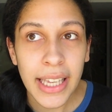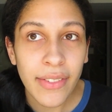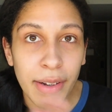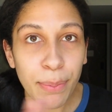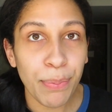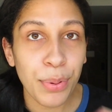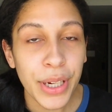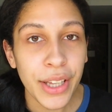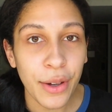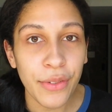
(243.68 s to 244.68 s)
even
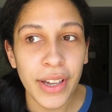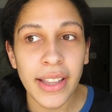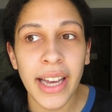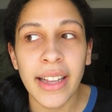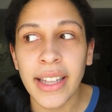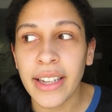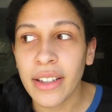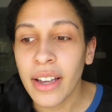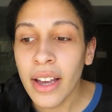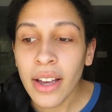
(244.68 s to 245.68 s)
pre-COVID, that
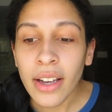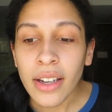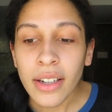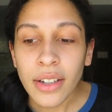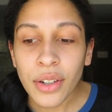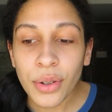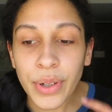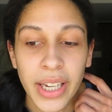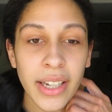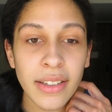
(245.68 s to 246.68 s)
like
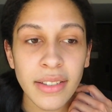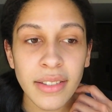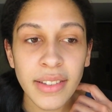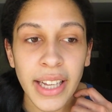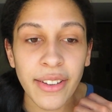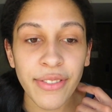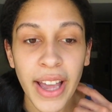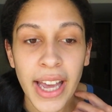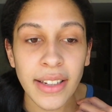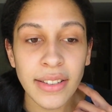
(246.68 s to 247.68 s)
Korean like
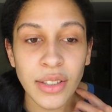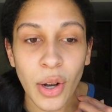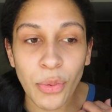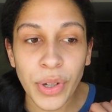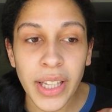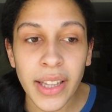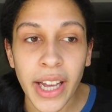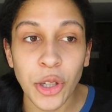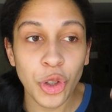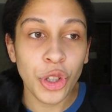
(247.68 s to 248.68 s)
fans don't really
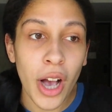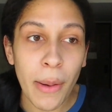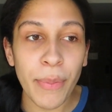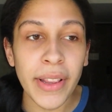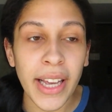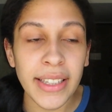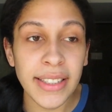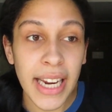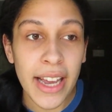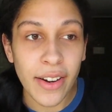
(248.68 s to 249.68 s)
like jump and like
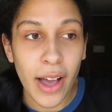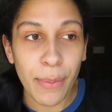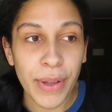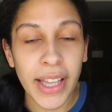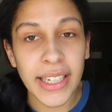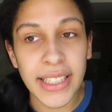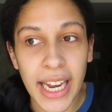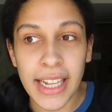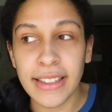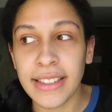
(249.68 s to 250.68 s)
stand up and like
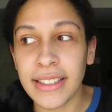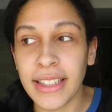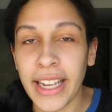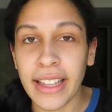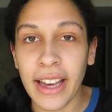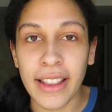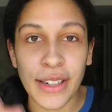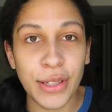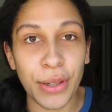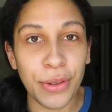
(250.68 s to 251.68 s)
dance like how they
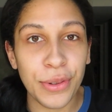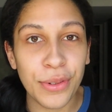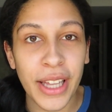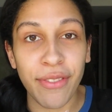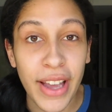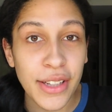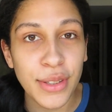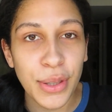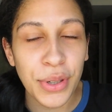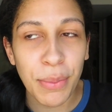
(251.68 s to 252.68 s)
do, like fans
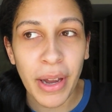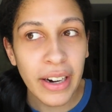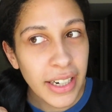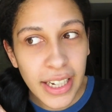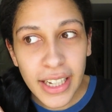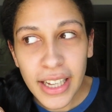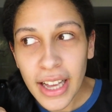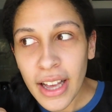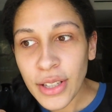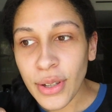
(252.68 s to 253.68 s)
do in America.
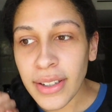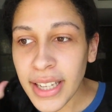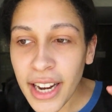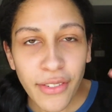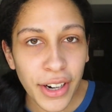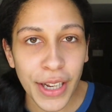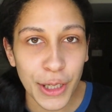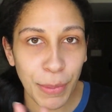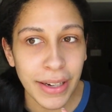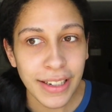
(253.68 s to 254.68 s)
So I was kind of already
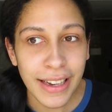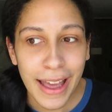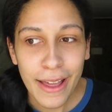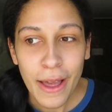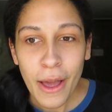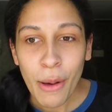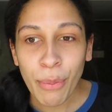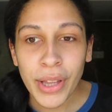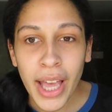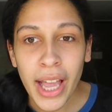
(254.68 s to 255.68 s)
expecting that,
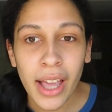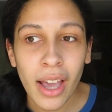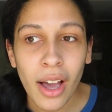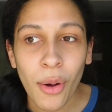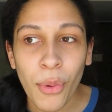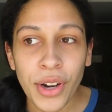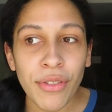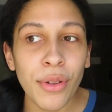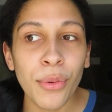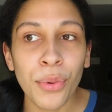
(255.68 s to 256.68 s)
but like one
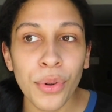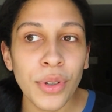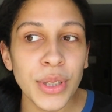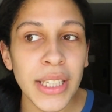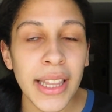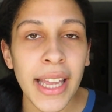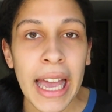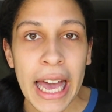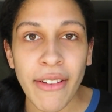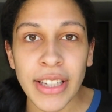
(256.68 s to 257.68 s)
of the rules that they
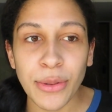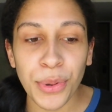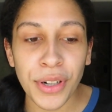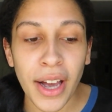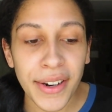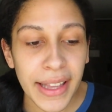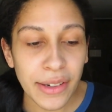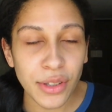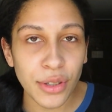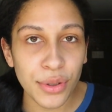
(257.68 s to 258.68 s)
have is we're not
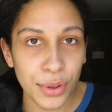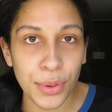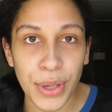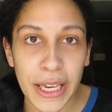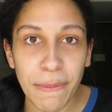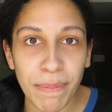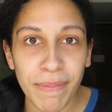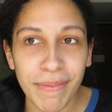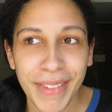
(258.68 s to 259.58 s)
allowed to scream.